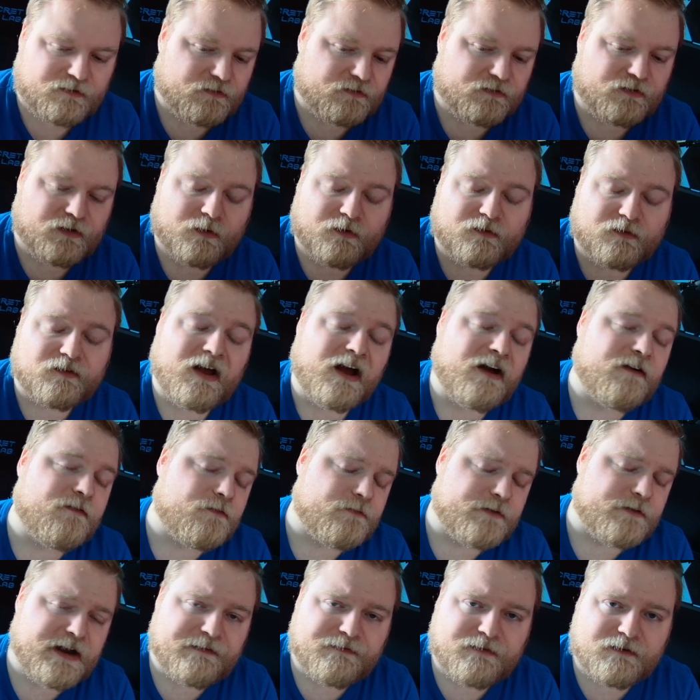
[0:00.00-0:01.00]
There's no
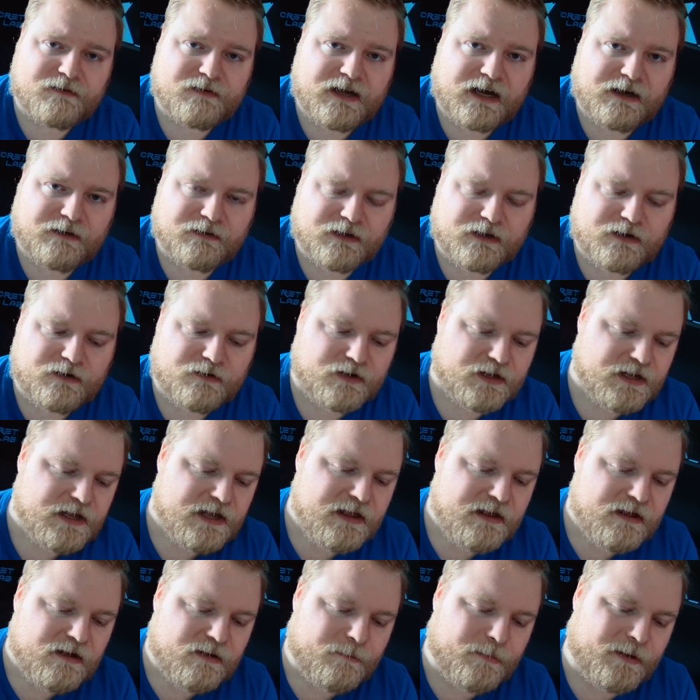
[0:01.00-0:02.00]
software you have to download,
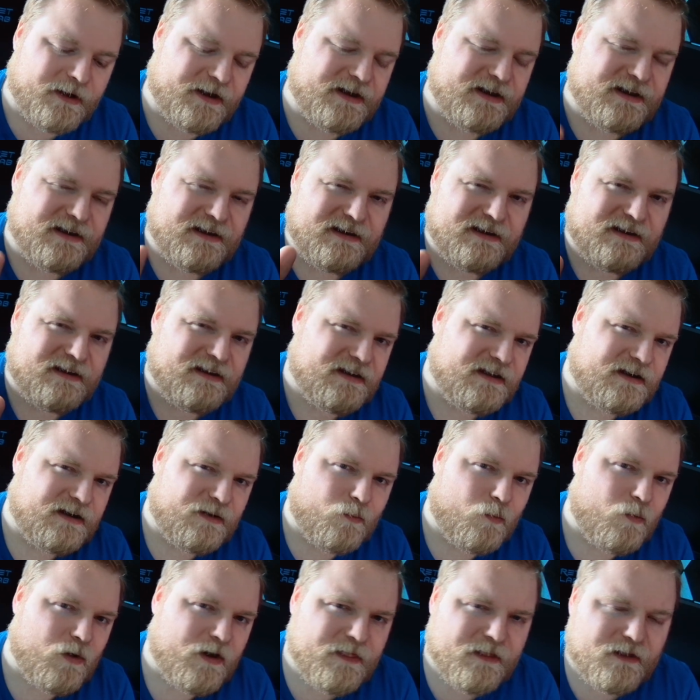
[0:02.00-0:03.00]
but
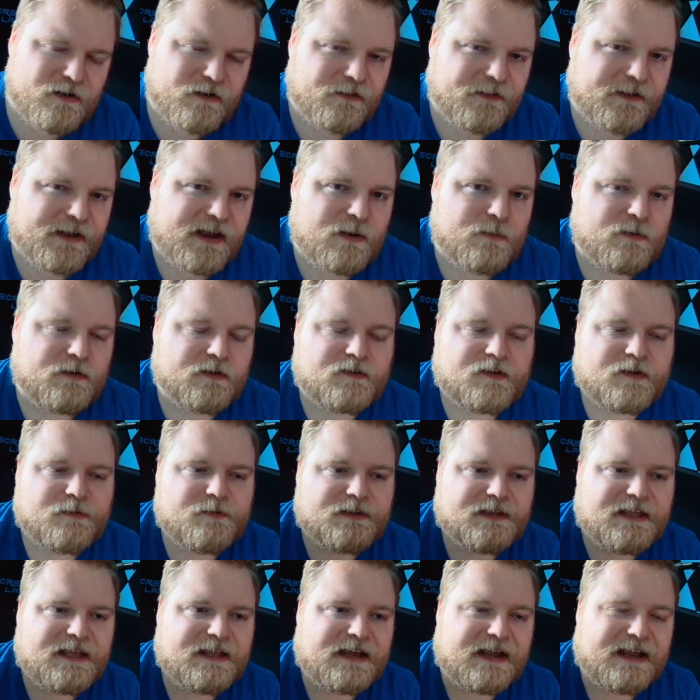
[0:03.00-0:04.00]
one little thing I will say
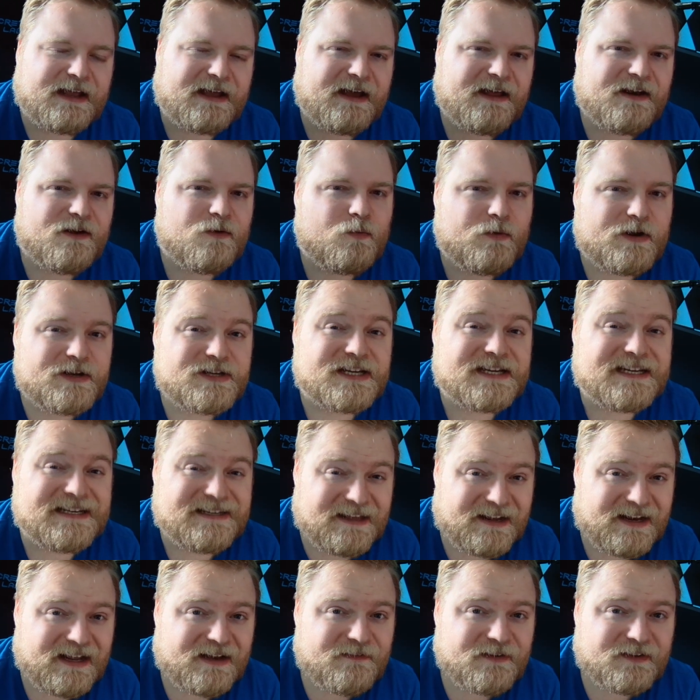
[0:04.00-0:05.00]
with that, I kind of wish it
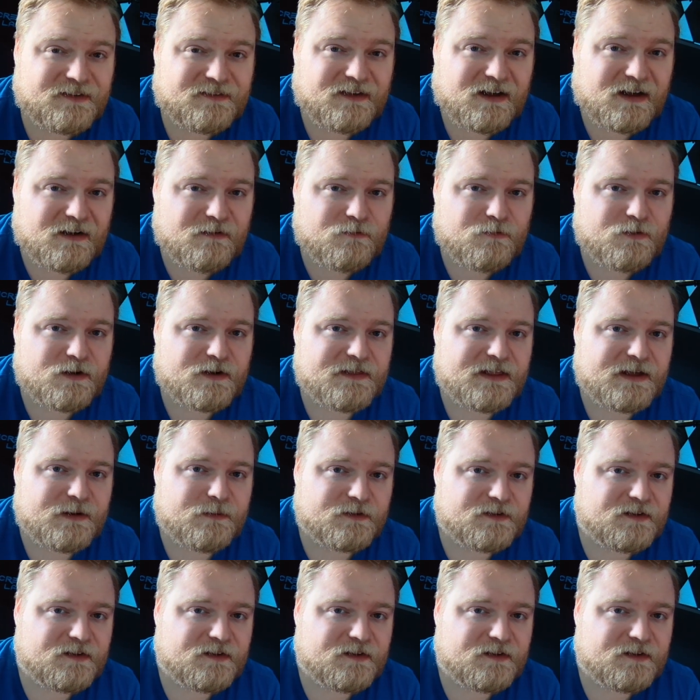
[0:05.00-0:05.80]
did have a software that was